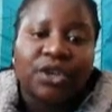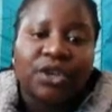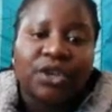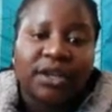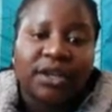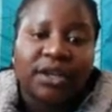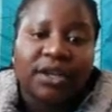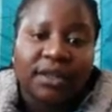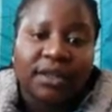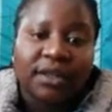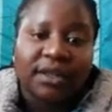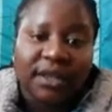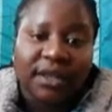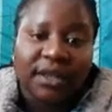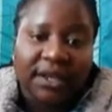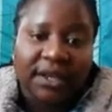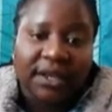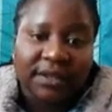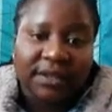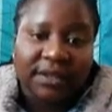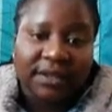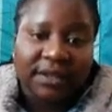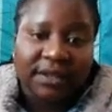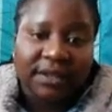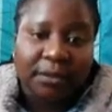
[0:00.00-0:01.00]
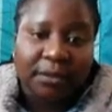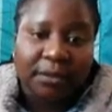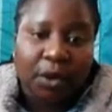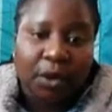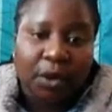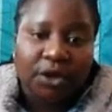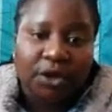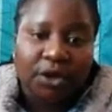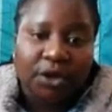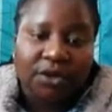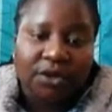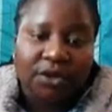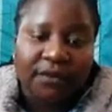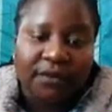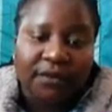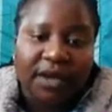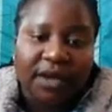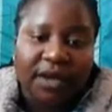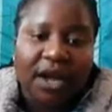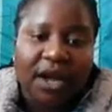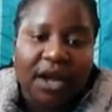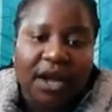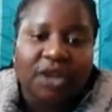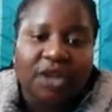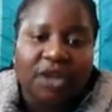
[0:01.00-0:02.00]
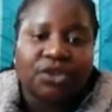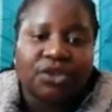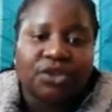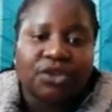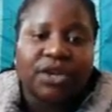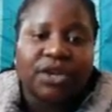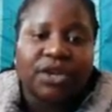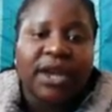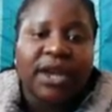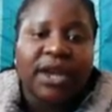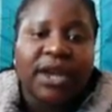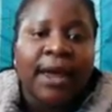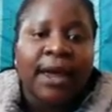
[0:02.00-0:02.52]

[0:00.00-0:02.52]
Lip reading: in the eastern part of the country.